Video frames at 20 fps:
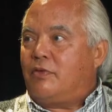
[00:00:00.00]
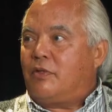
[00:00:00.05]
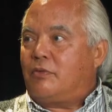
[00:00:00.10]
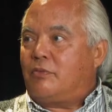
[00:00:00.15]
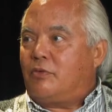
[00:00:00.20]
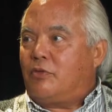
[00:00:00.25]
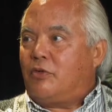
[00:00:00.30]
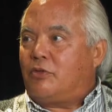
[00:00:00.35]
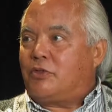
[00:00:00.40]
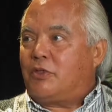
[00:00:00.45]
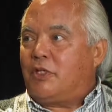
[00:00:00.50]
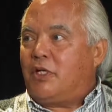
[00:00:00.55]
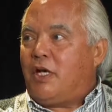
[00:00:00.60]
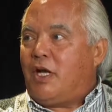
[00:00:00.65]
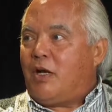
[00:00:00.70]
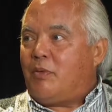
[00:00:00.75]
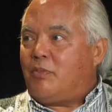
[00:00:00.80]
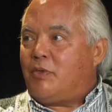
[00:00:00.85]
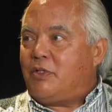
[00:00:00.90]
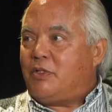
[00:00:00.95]
culturally
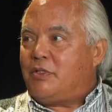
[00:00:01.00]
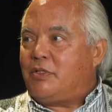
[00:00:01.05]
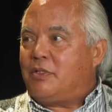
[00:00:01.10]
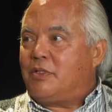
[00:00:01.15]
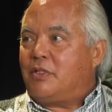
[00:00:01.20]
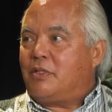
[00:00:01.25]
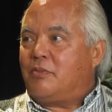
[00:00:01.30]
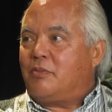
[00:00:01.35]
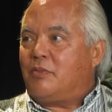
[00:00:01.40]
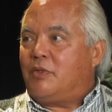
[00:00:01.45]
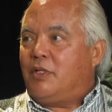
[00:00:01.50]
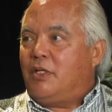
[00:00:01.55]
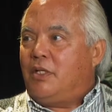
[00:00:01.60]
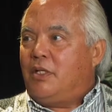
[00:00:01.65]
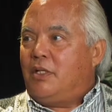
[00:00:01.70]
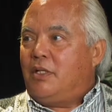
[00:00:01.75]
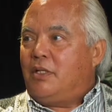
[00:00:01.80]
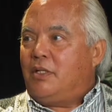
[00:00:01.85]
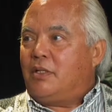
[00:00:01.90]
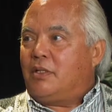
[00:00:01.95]
competent
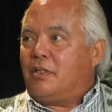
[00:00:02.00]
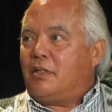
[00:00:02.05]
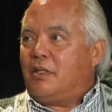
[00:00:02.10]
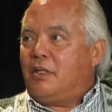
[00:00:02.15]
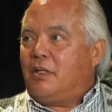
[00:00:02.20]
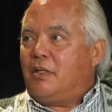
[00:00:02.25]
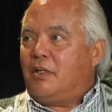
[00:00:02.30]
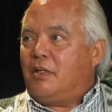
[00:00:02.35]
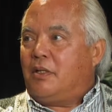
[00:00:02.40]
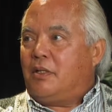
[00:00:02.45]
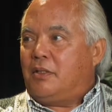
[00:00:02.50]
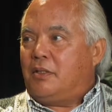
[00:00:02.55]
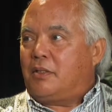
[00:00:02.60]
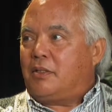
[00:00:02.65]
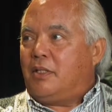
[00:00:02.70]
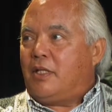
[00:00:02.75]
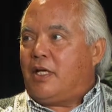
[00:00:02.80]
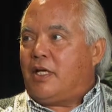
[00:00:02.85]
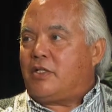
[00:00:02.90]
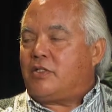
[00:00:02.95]
in the
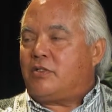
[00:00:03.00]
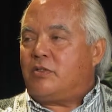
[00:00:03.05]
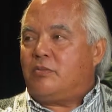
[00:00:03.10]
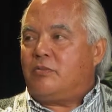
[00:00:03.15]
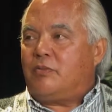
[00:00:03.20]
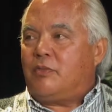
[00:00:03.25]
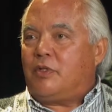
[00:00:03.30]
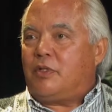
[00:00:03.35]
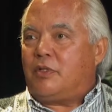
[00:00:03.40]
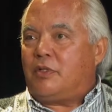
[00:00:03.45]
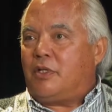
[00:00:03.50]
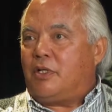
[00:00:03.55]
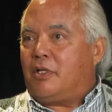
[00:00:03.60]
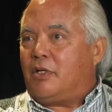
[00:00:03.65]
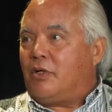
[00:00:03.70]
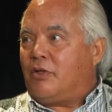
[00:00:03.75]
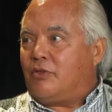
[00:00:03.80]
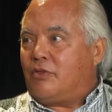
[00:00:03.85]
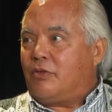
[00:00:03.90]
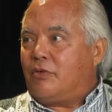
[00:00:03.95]
classroom and
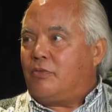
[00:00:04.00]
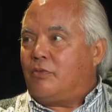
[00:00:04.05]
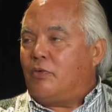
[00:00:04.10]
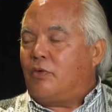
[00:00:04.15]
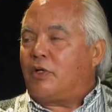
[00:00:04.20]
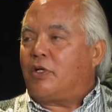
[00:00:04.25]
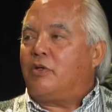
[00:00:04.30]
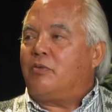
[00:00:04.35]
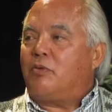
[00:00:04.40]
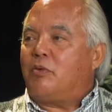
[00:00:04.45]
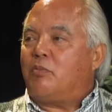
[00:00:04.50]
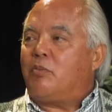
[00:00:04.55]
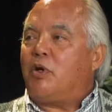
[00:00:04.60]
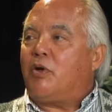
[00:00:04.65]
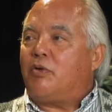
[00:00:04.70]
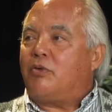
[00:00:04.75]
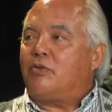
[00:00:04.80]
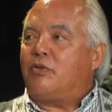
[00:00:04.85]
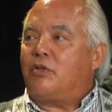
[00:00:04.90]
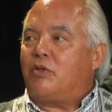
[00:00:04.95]
also in working with
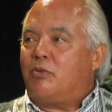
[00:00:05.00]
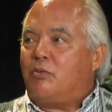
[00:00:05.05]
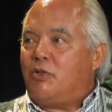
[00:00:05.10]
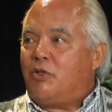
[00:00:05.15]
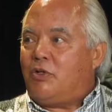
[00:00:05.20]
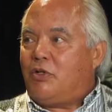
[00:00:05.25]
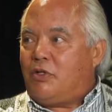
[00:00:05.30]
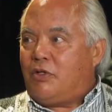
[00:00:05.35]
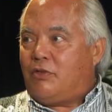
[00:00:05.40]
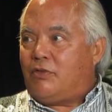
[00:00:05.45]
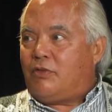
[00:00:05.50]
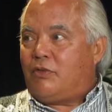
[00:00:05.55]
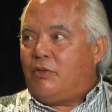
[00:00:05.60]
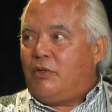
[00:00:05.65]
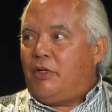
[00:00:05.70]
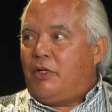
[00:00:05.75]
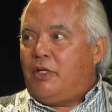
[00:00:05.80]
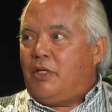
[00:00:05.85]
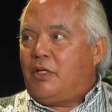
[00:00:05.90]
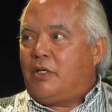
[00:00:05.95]
parents and communities
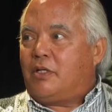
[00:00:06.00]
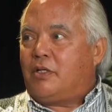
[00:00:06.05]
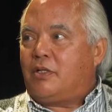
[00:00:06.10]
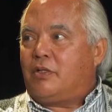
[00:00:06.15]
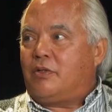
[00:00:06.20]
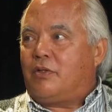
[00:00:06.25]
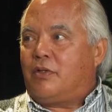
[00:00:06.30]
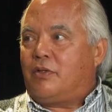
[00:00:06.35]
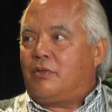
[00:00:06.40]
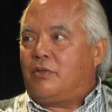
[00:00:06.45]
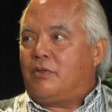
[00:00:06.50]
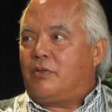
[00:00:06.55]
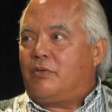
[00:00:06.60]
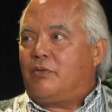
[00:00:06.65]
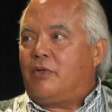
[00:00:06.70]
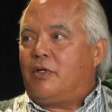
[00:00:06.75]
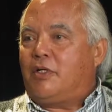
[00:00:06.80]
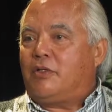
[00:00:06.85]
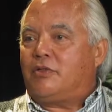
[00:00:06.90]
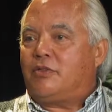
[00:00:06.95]
as
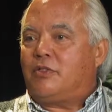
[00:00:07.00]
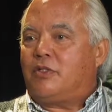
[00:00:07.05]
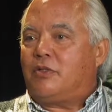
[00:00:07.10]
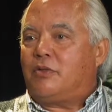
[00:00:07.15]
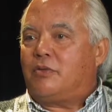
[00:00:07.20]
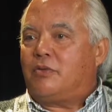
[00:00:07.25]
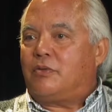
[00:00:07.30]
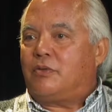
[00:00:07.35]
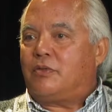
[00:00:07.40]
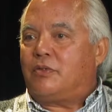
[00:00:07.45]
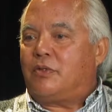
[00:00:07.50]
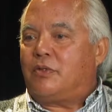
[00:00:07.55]
well. So